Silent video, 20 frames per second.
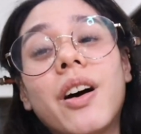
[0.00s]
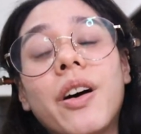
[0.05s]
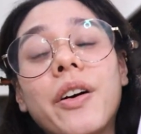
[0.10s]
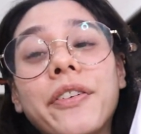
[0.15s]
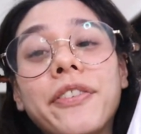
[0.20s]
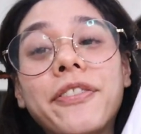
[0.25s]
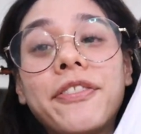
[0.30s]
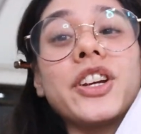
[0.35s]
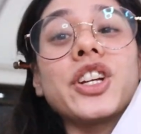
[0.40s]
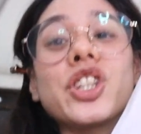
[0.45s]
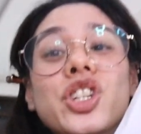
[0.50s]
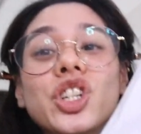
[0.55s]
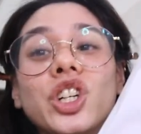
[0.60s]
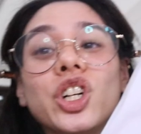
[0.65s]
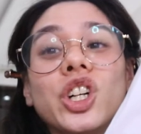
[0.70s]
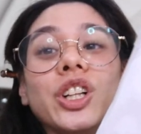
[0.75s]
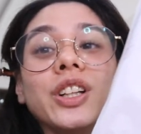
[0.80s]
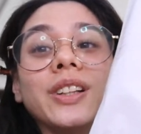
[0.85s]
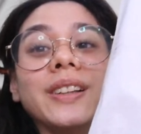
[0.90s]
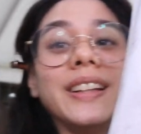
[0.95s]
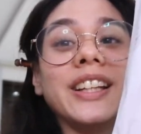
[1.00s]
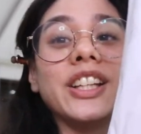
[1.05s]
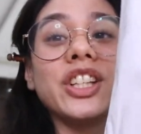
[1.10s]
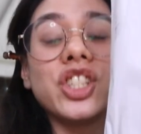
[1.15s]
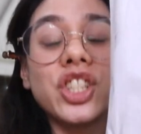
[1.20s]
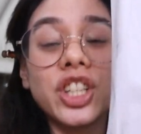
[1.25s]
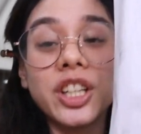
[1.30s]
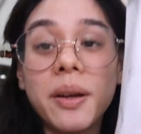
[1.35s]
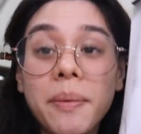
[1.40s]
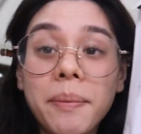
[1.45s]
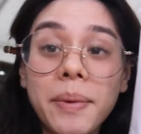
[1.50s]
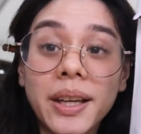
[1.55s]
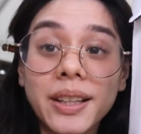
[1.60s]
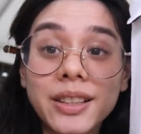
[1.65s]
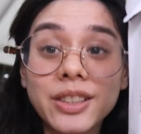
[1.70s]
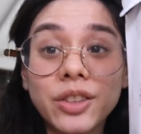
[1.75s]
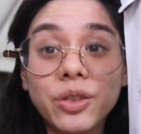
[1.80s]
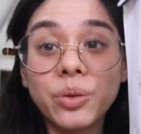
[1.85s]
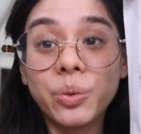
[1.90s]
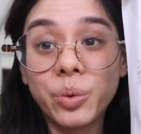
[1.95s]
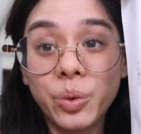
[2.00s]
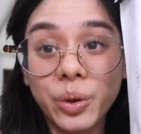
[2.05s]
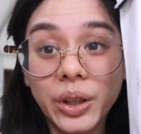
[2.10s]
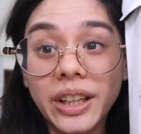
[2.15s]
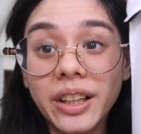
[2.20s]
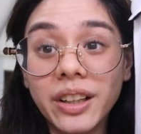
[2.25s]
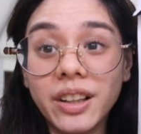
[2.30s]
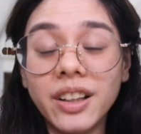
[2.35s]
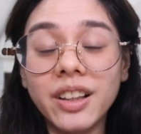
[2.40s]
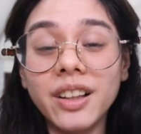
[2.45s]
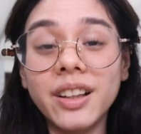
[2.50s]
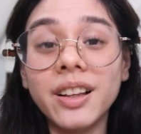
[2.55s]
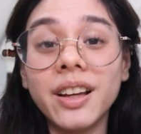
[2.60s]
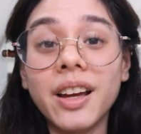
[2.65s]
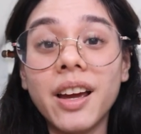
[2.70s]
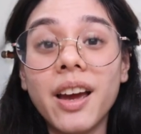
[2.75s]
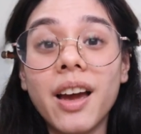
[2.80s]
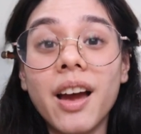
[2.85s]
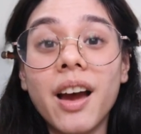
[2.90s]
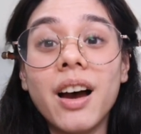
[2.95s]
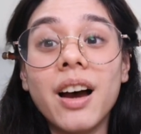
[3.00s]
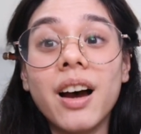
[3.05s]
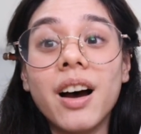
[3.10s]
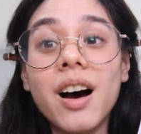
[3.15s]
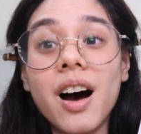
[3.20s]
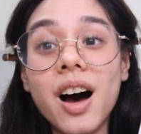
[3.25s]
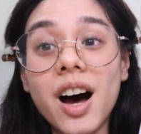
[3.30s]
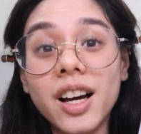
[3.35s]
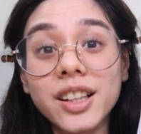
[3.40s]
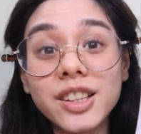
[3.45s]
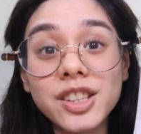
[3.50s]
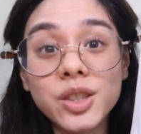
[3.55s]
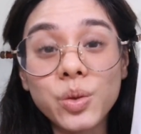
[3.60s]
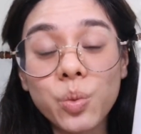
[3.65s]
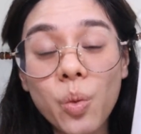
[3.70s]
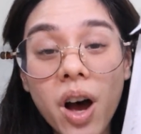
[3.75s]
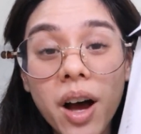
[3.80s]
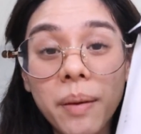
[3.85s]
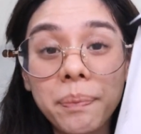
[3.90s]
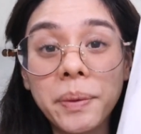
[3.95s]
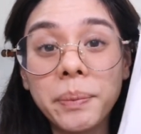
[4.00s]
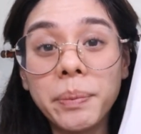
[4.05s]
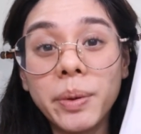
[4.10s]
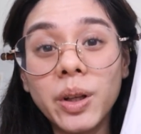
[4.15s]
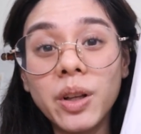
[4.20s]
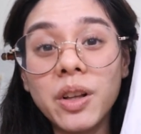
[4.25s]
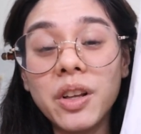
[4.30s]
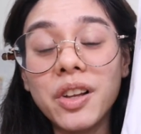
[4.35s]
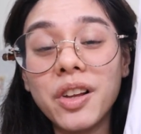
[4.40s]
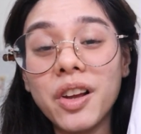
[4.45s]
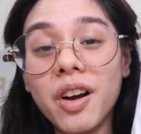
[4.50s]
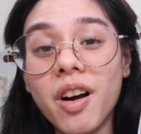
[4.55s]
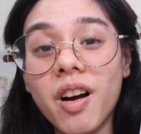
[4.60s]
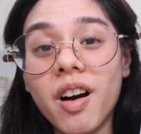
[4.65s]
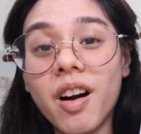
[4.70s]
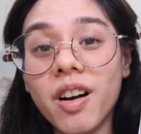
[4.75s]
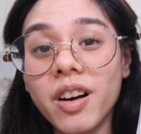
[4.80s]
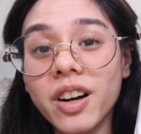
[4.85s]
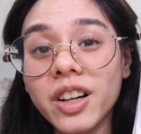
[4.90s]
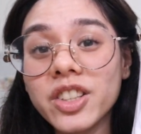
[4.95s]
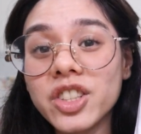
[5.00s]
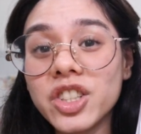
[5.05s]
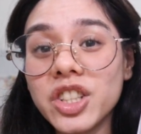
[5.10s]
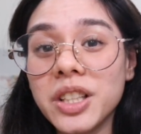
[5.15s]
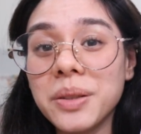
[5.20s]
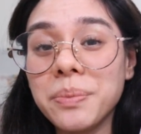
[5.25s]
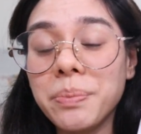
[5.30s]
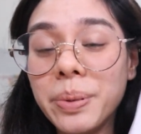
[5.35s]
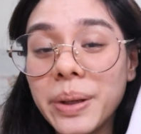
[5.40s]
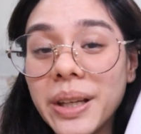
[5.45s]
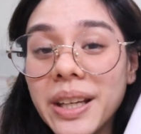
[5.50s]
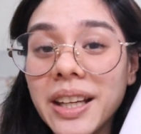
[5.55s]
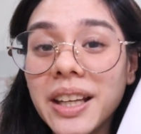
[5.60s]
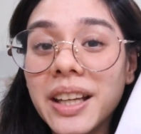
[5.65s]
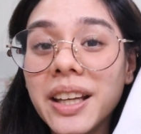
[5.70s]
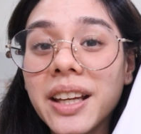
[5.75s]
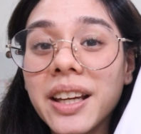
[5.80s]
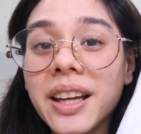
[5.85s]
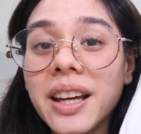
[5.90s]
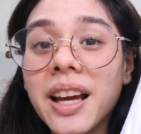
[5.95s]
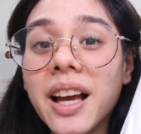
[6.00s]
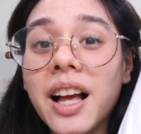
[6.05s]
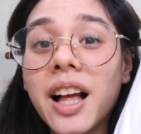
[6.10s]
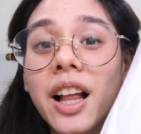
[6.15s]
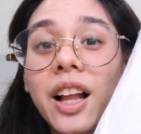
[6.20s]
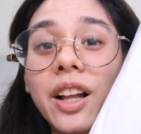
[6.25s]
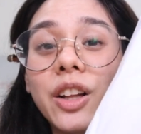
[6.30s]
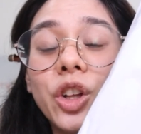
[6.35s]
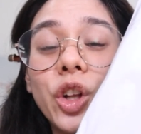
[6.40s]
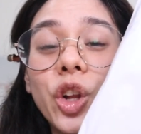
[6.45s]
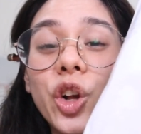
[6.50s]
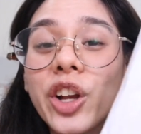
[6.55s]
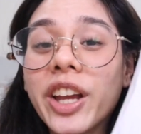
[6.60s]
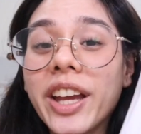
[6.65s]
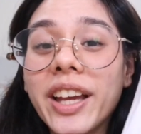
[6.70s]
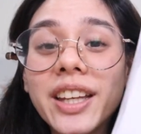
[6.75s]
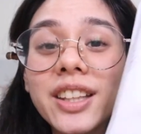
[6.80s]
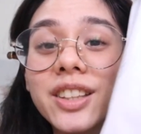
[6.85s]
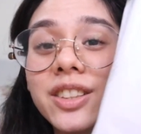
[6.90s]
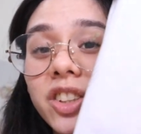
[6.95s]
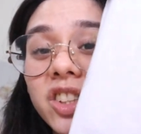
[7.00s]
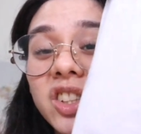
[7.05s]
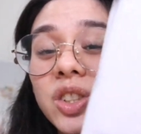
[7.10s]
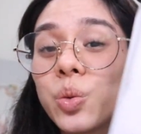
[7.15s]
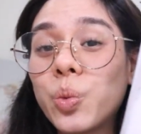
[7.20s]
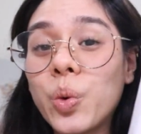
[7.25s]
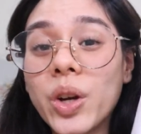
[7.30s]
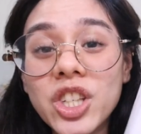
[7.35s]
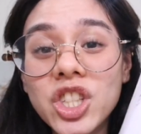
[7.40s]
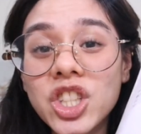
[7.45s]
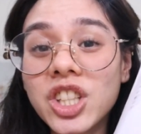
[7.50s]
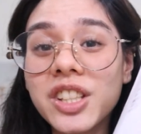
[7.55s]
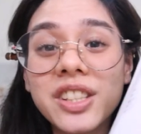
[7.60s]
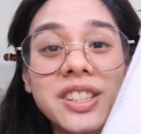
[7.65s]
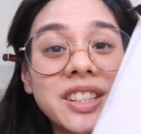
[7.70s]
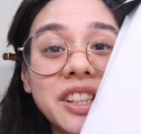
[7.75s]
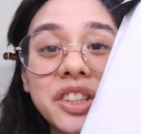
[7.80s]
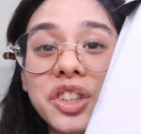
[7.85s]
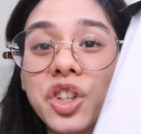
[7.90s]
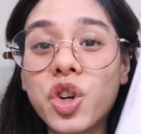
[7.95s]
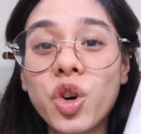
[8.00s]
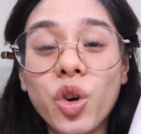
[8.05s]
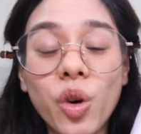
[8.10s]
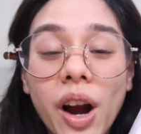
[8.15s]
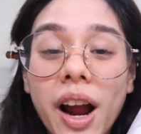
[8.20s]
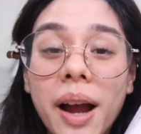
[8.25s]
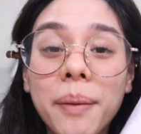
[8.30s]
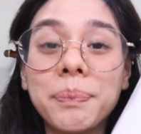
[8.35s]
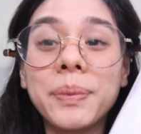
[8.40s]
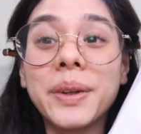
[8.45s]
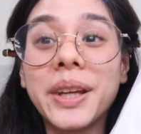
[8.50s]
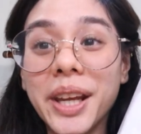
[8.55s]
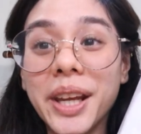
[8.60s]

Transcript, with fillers: official, legitimate, real, hot swappable, R G B, looking into switches and crap